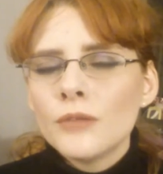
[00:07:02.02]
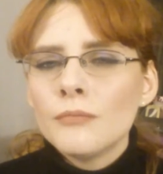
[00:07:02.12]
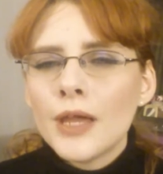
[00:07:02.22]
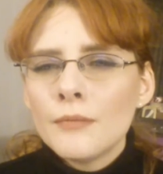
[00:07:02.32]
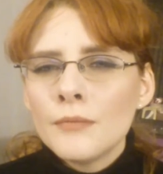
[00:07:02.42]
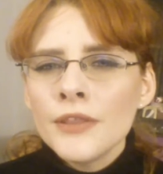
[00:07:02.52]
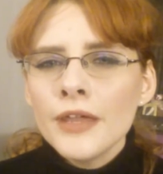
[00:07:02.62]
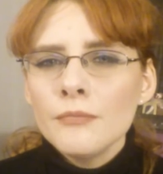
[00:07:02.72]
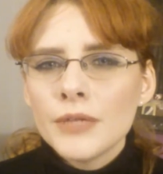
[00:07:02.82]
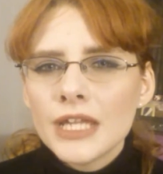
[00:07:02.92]
remember
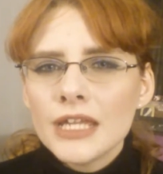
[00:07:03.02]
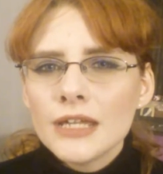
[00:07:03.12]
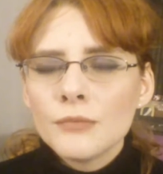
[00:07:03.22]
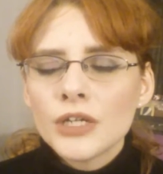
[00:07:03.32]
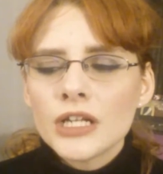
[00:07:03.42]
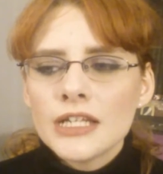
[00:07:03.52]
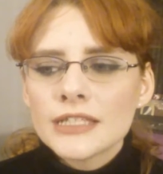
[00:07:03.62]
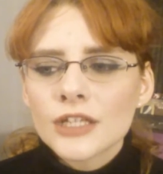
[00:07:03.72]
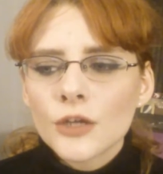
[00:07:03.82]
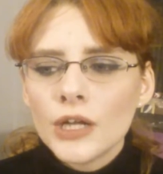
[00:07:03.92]
them being pretty
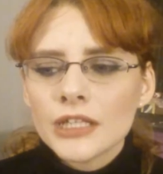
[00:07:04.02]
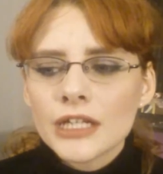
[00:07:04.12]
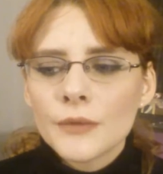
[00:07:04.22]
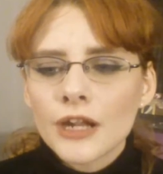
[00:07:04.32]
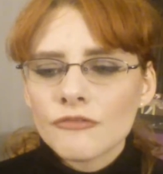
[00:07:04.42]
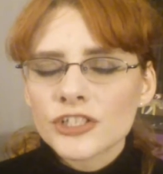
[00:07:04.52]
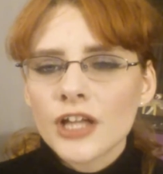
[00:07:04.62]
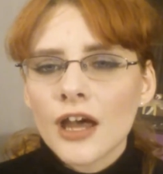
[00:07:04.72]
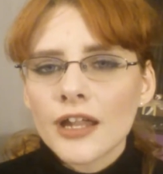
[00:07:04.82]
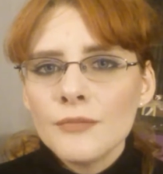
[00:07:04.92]
decent quality when I first
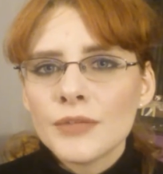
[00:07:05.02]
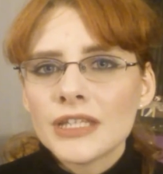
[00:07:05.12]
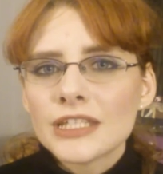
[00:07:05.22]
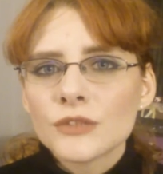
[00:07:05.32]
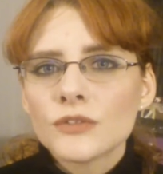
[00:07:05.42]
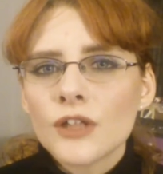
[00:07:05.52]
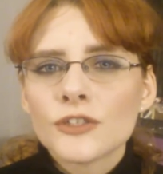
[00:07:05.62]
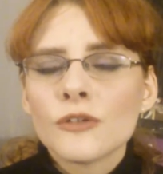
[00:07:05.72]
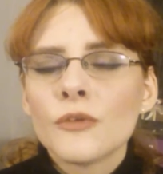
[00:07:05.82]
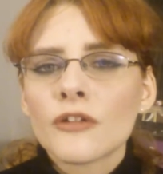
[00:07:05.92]
got it, but this was
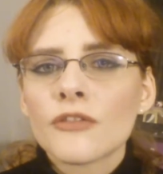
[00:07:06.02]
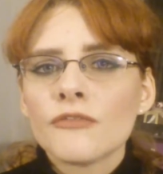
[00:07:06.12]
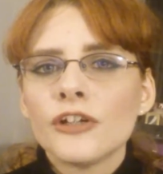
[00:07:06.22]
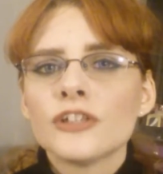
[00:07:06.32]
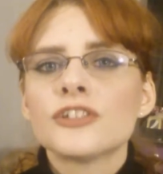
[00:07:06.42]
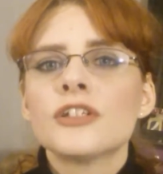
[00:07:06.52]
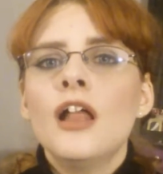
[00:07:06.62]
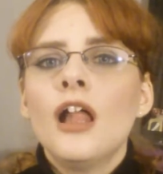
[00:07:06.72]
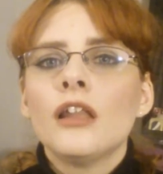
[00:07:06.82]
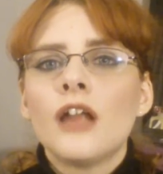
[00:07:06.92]
also one of the first
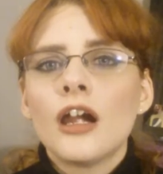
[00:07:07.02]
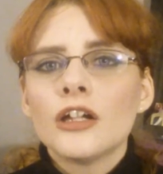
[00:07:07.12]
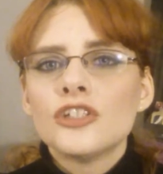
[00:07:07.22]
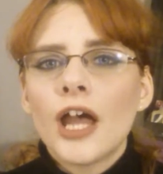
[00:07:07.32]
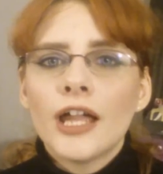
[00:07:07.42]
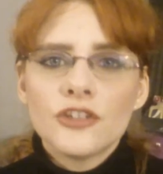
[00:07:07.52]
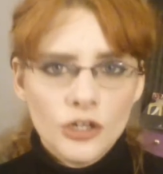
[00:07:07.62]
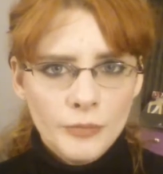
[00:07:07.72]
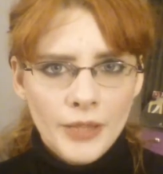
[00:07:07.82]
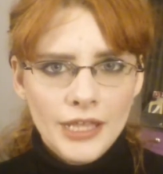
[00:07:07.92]
large
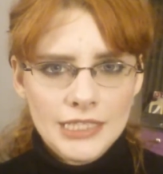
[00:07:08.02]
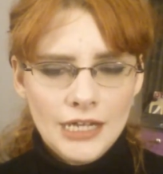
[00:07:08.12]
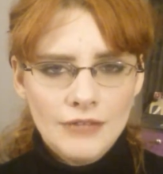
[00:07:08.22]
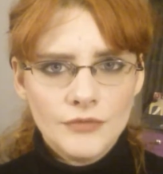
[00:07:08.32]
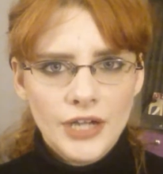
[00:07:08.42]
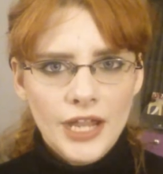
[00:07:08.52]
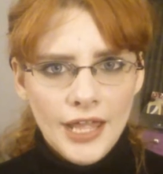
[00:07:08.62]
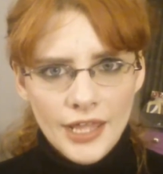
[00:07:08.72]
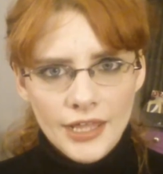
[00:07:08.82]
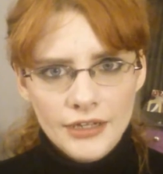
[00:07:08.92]
eyeshadow pans that I've ever
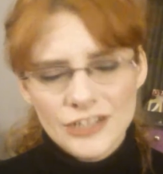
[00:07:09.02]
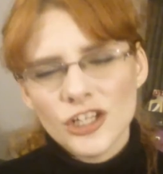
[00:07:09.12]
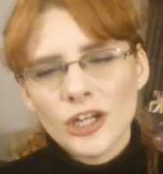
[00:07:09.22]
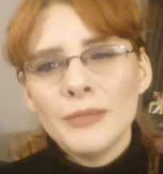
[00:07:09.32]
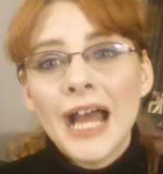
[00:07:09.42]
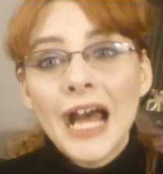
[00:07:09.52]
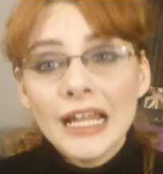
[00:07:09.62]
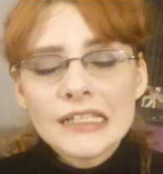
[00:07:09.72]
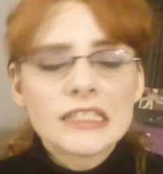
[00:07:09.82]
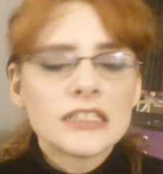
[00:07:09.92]
had, eyeshadow
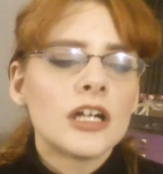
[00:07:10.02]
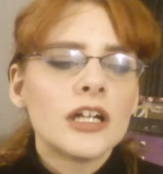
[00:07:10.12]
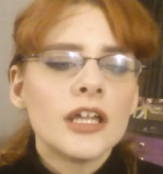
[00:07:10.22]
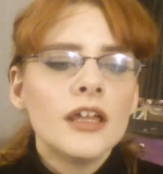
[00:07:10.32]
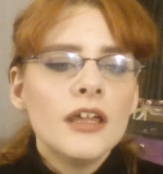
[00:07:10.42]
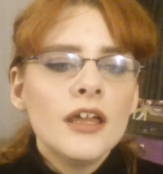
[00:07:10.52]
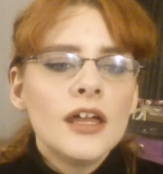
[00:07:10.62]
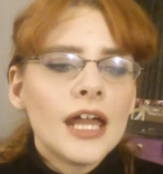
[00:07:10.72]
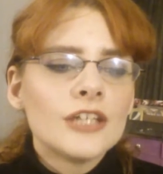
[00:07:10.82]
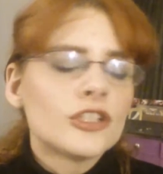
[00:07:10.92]
palettes
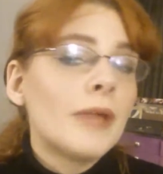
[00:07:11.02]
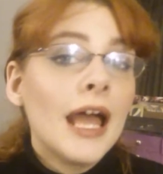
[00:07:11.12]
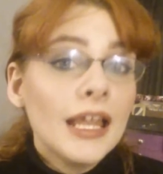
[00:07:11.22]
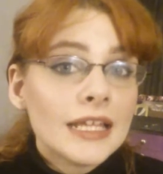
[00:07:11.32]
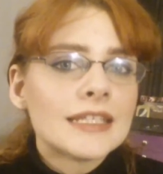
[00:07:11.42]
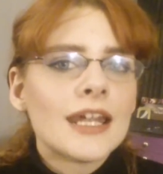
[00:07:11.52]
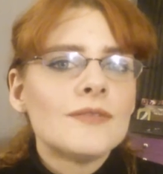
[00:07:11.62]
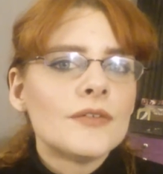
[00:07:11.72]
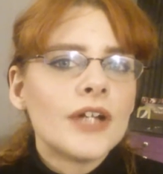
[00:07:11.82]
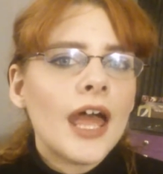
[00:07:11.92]
that
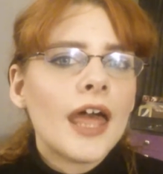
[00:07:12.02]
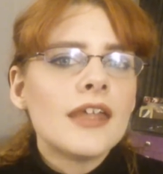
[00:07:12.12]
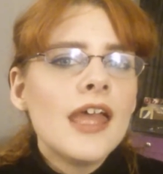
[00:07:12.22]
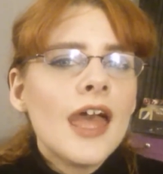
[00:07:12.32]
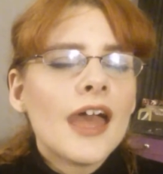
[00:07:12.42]
I've ever had,